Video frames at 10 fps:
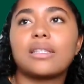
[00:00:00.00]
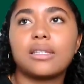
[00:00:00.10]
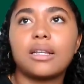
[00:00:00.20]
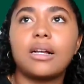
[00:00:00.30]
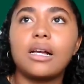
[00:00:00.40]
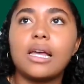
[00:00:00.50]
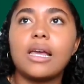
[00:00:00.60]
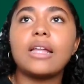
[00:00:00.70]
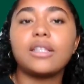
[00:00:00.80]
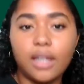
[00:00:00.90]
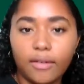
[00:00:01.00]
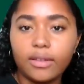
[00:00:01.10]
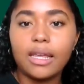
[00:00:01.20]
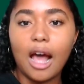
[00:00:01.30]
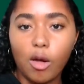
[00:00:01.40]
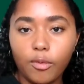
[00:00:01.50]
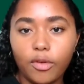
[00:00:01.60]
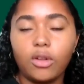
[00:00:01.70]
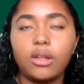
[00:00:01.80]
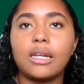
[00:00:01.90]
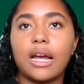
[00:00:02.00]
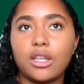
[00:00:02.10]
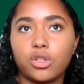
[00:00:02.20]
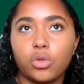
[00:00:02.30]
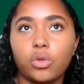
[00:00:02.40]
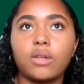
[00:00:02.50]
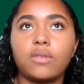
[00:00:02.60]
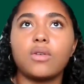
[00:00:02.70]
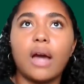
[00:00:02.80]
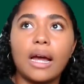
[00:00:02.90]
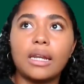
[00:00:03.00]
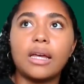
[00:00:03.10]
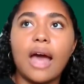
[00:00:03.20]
It's it's definitely helpful in high school if you kind of